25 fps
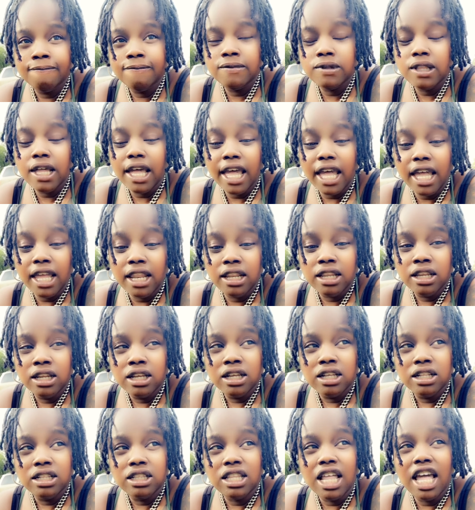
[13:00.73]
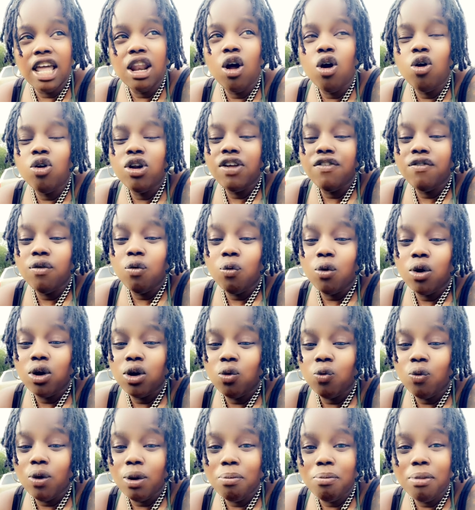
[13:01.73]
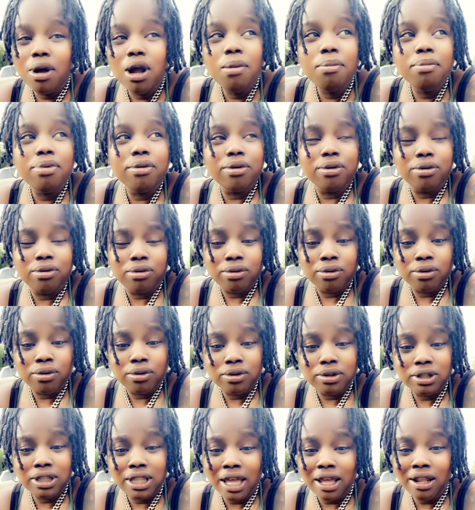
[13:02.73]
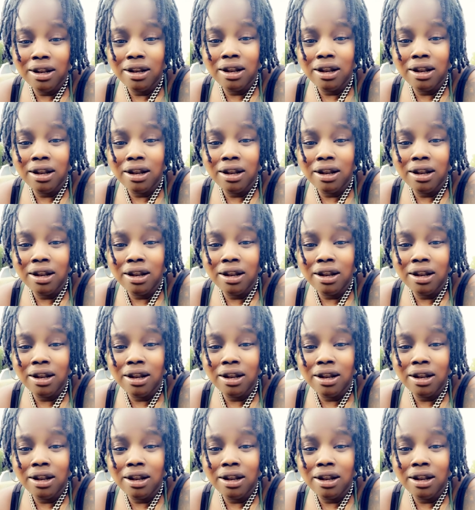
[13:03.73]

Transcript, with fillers: that they don't even want to remember that